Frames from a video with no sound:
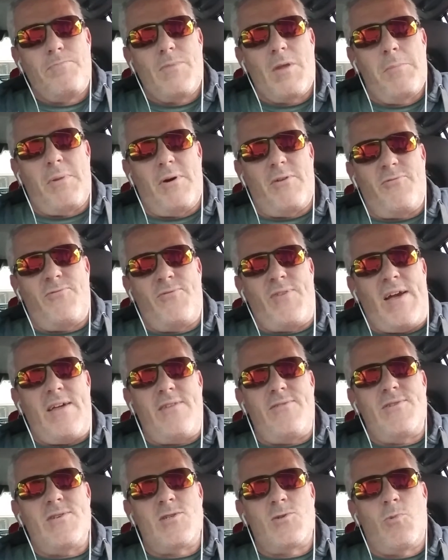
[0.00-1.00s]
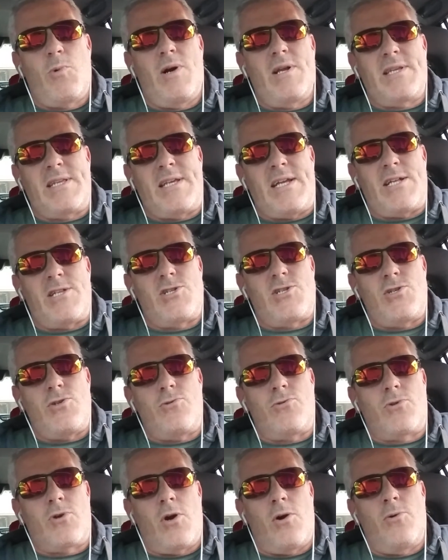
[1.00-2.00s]
But faith is what gets
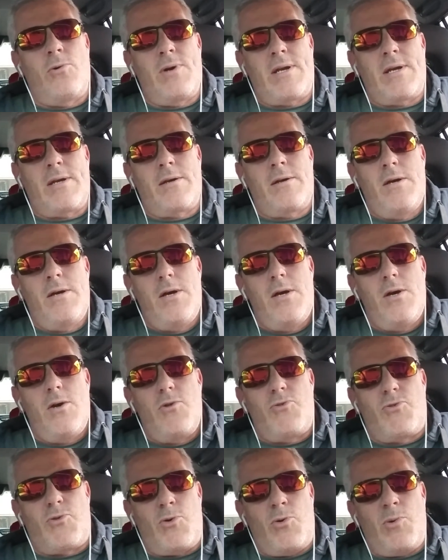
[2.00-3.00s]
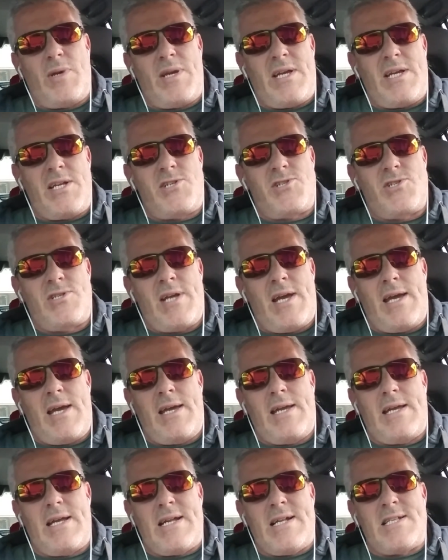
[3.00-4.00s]
you going through each
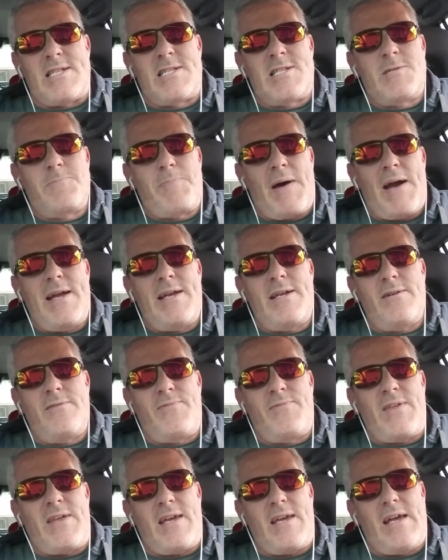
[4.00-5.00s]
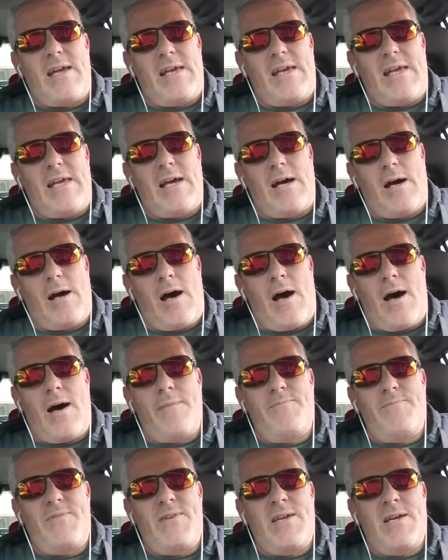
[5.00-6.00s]
day in spite of the
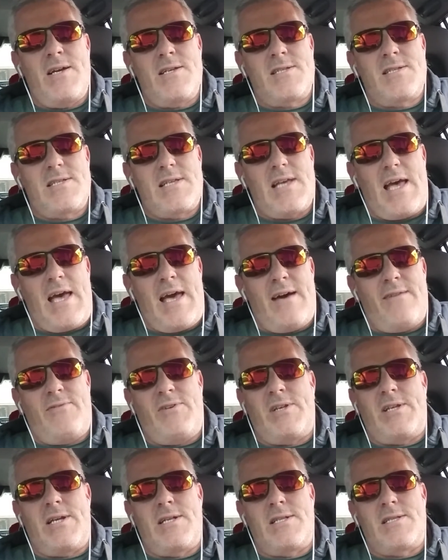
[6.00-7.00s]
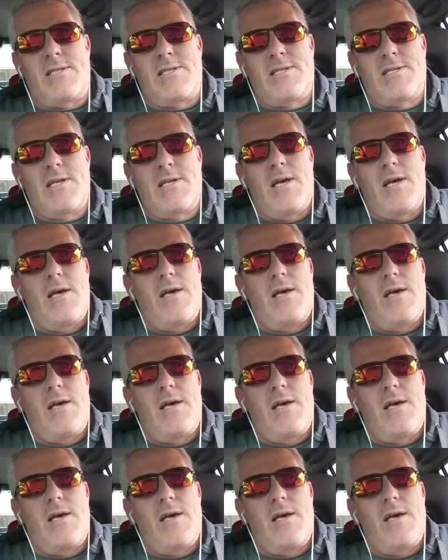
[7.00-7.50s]
obvious evidence